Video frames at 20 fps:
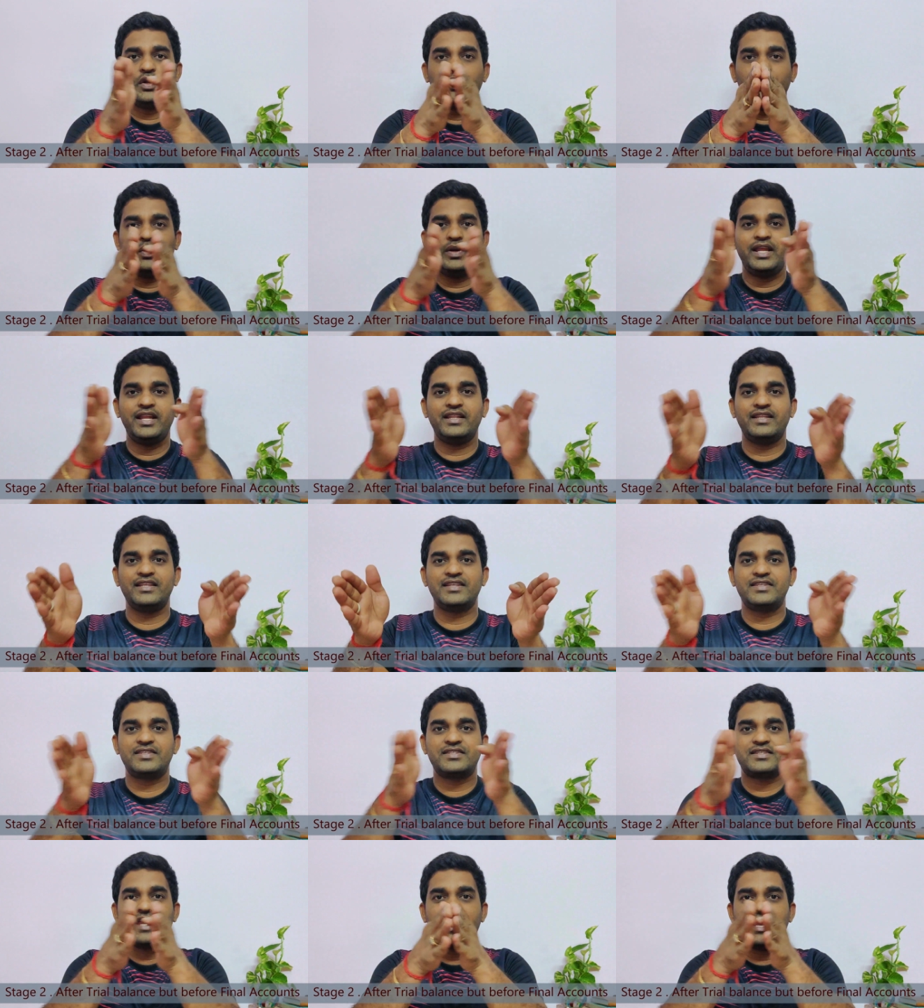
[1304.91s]
During
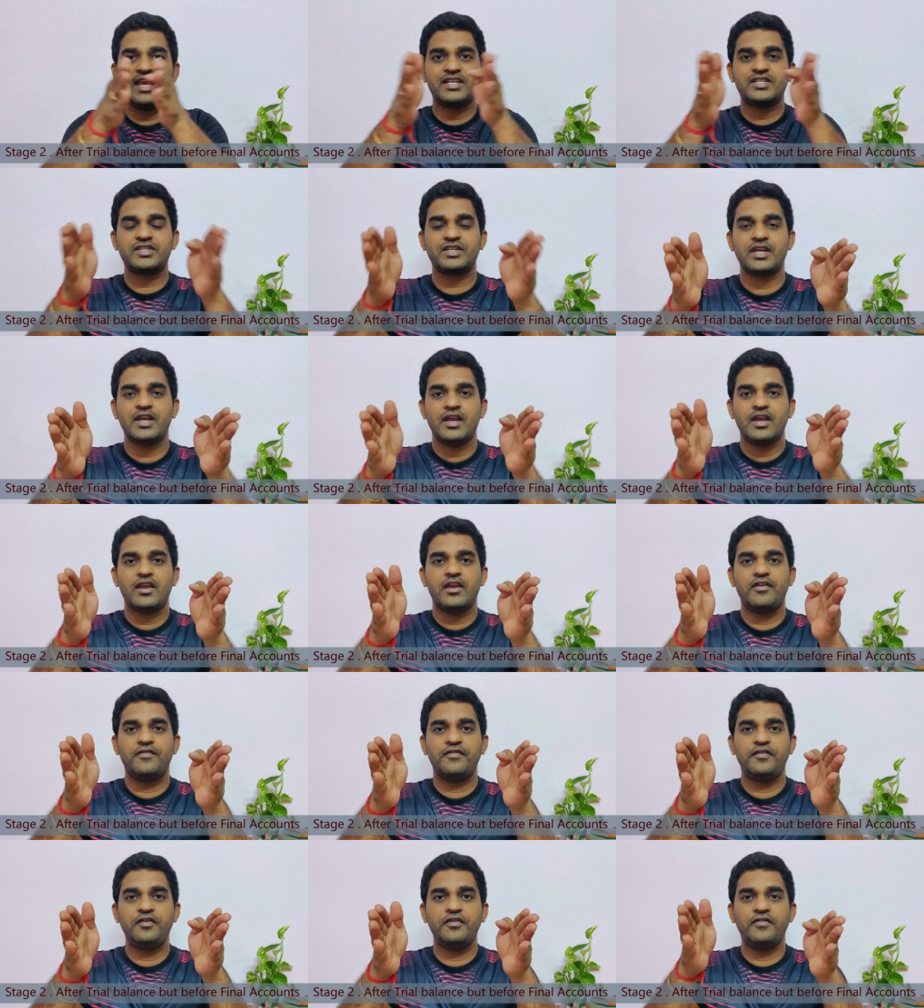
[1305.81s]
this stage,
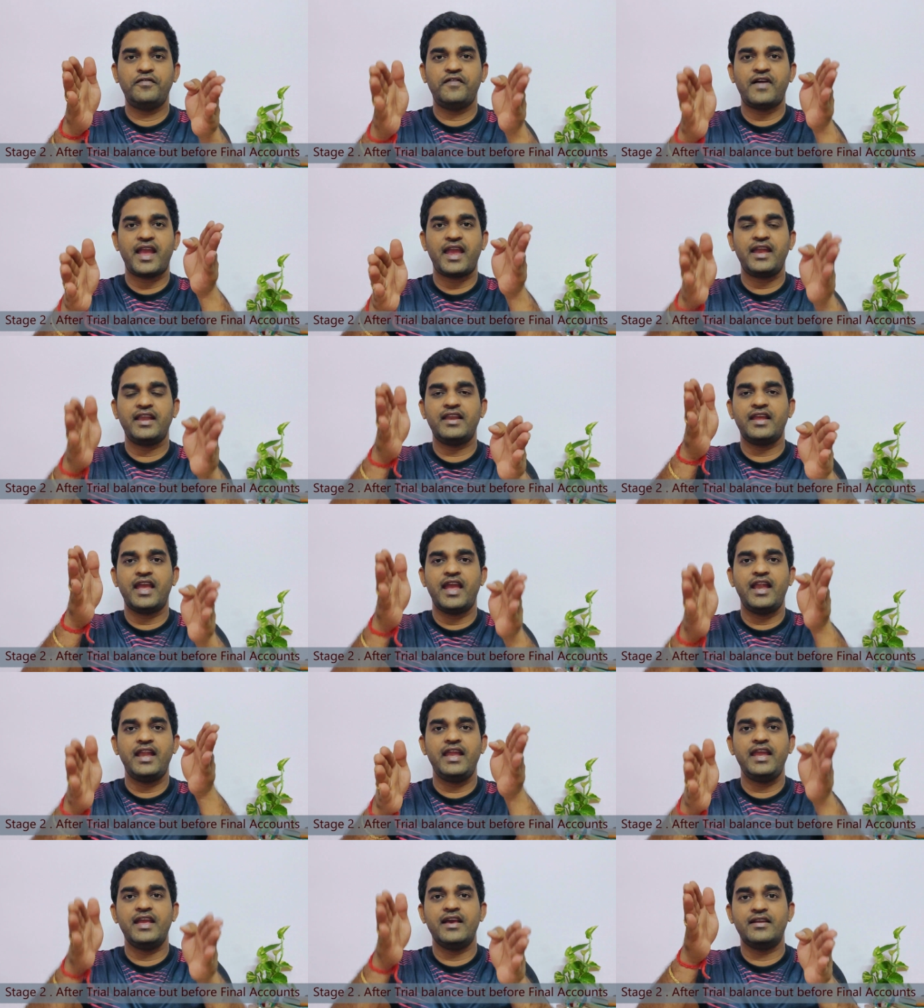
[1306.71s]
if you find
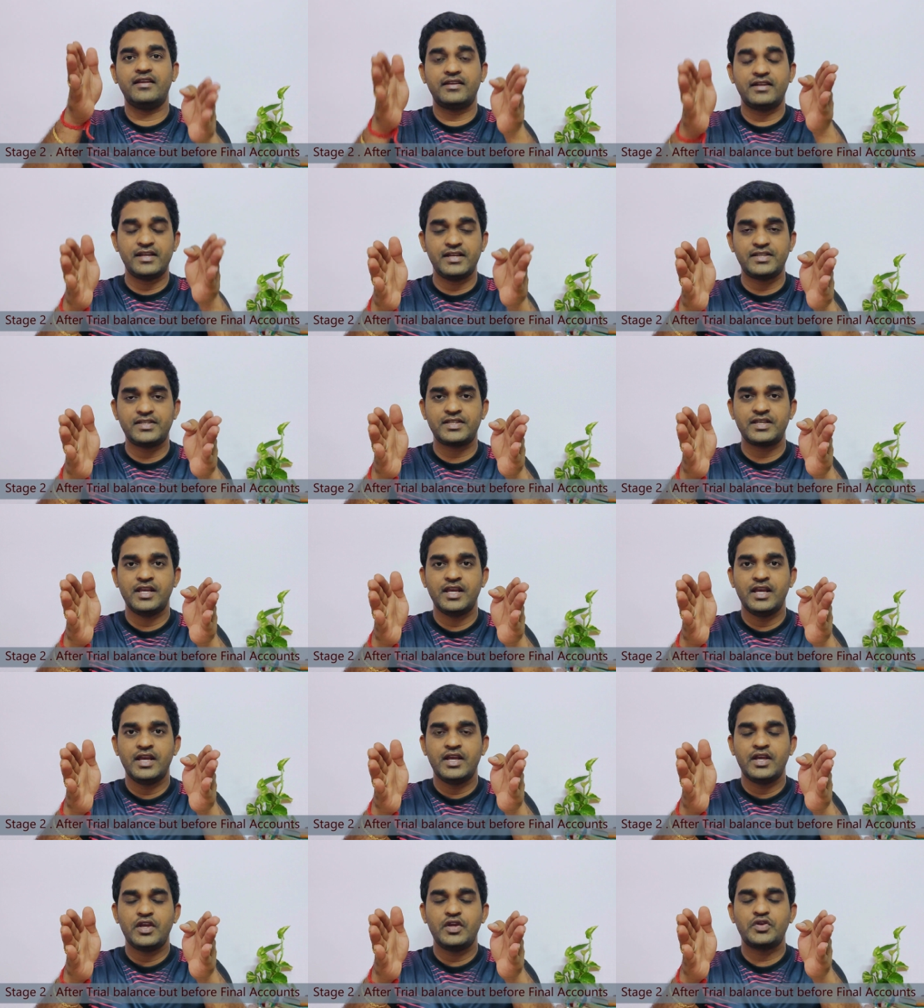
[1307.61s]
any
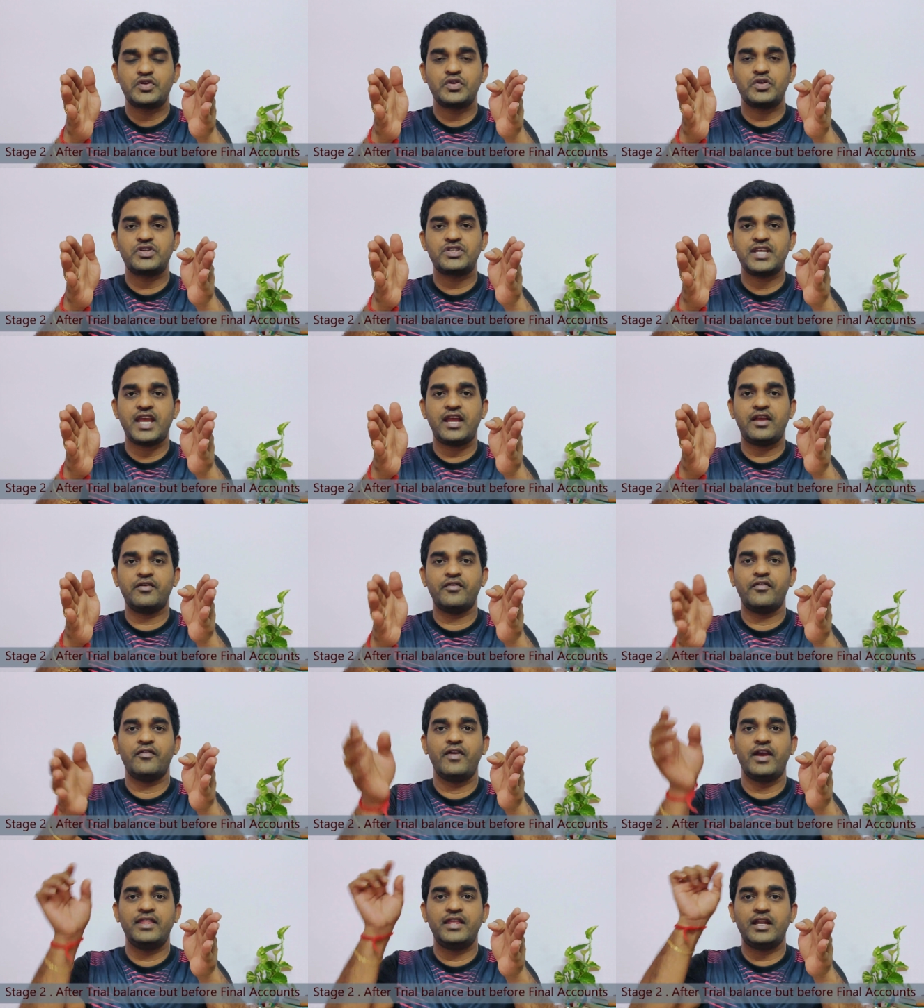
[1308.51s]
errors, you should
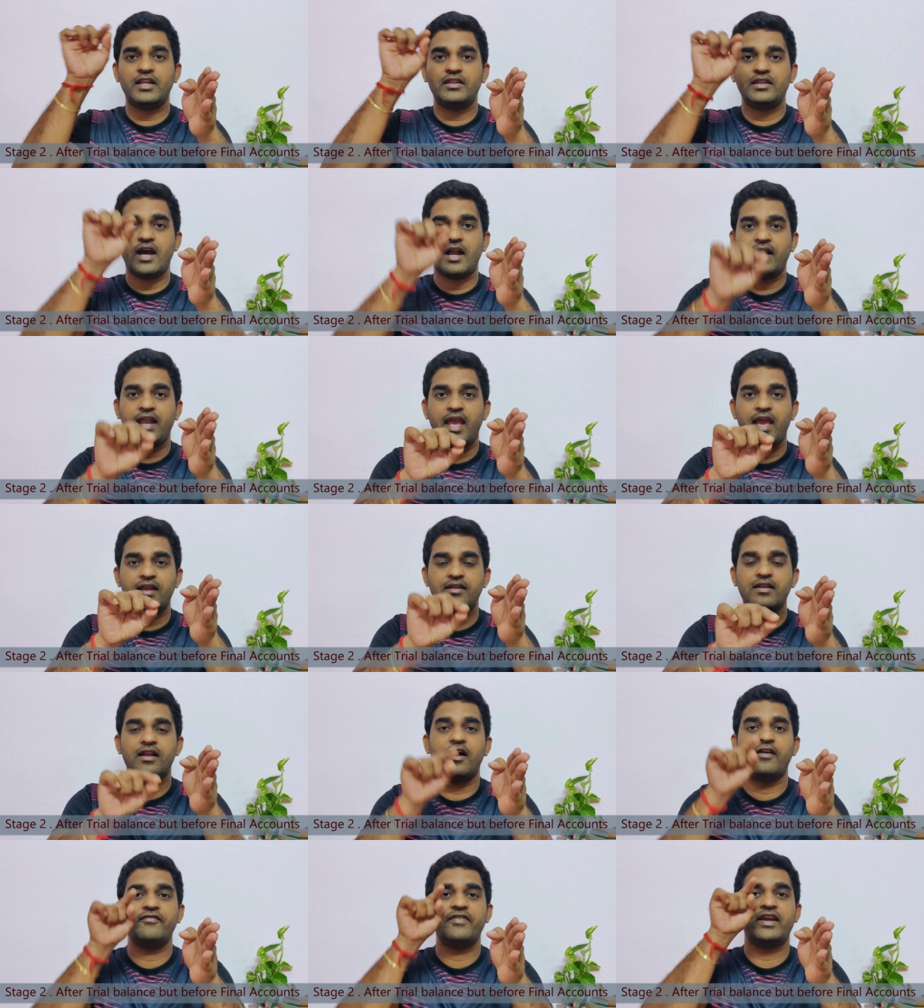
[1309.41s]
check whether that
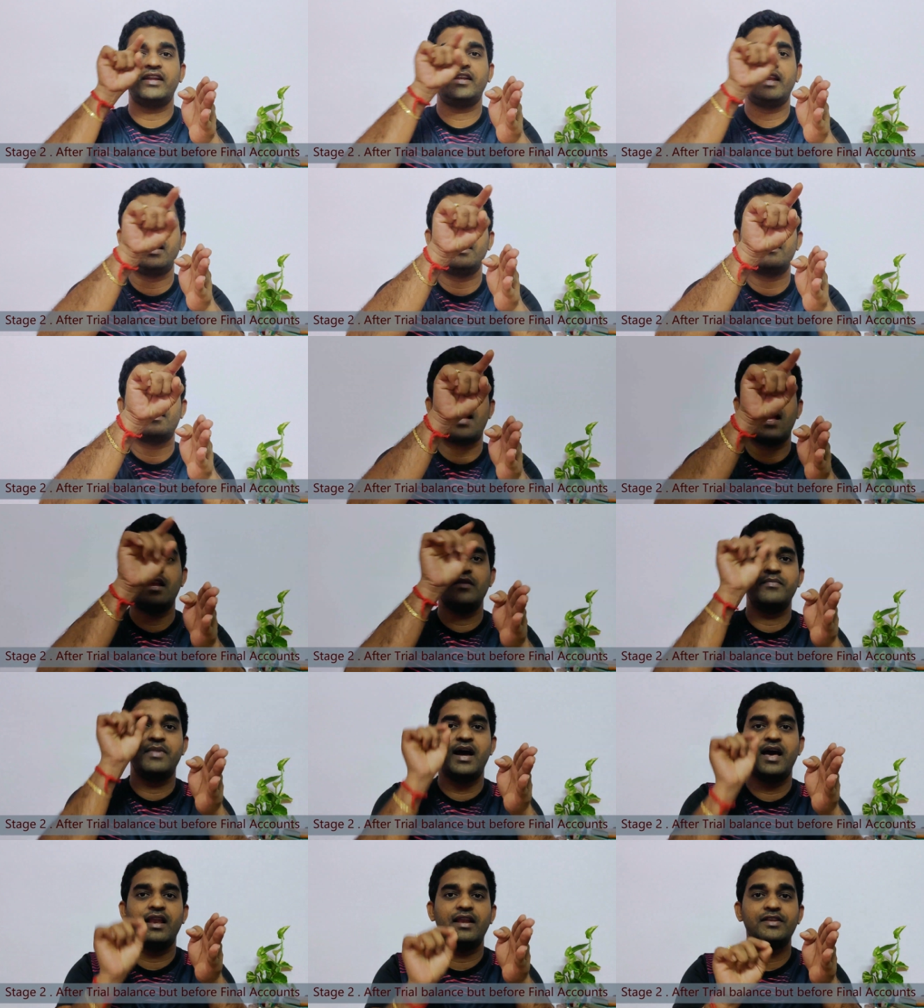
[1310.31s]
error affecting
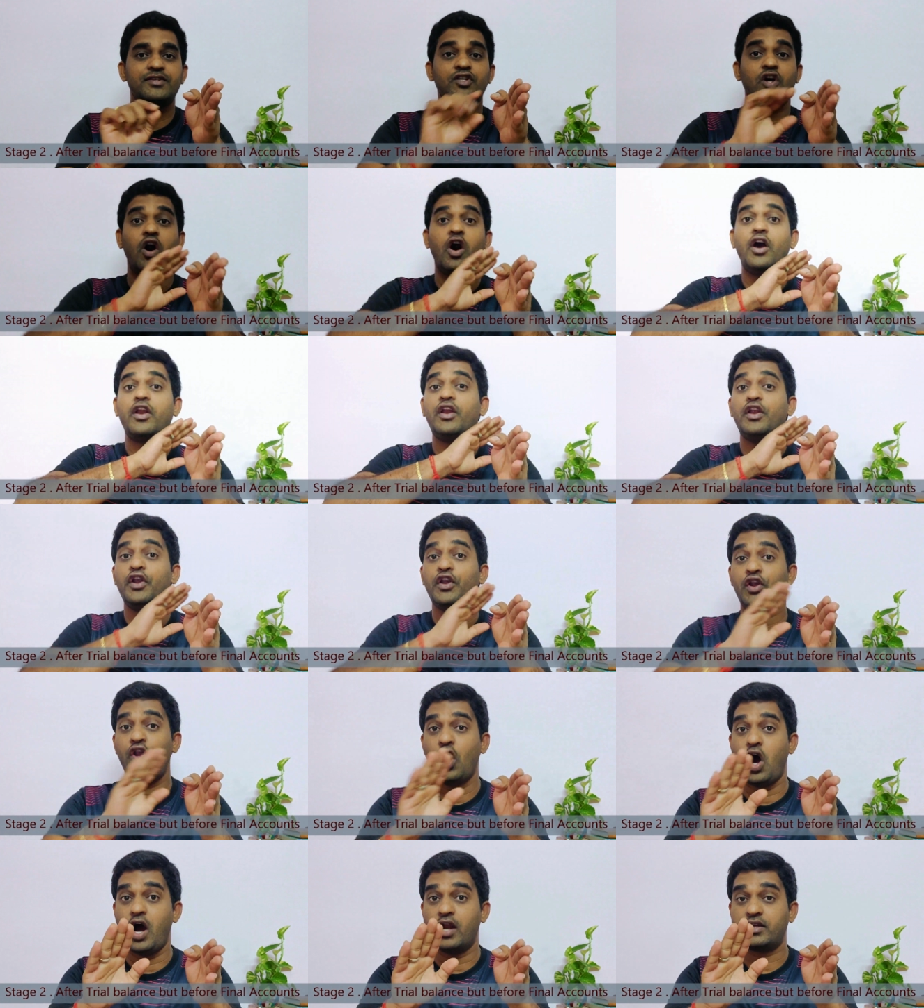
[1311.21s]
trial balance or
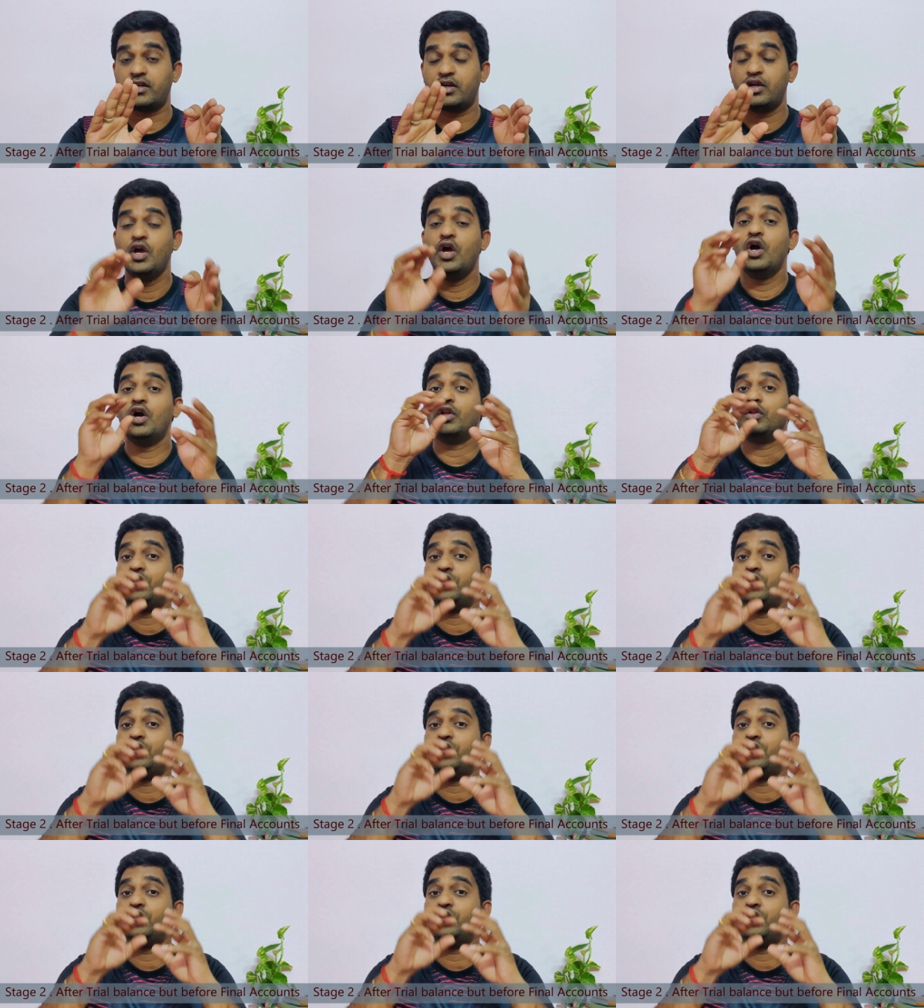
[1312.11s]
not.